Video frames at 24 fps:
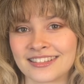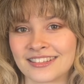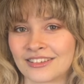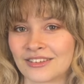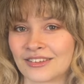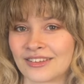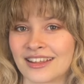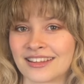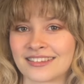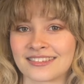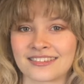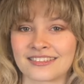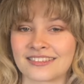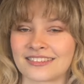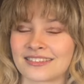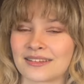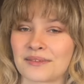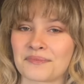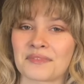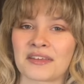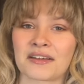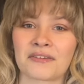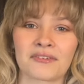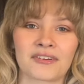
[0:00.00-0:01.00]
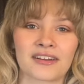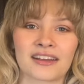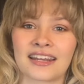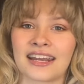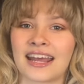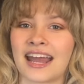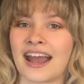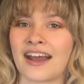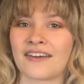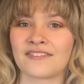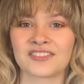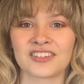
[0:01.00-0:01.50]
so that's just something we're
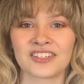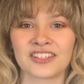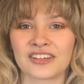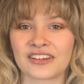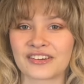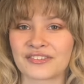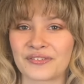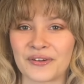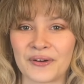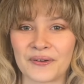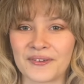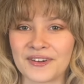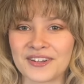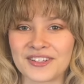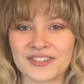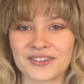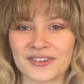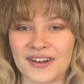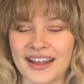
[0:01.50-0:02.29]
gonna have to look forward to,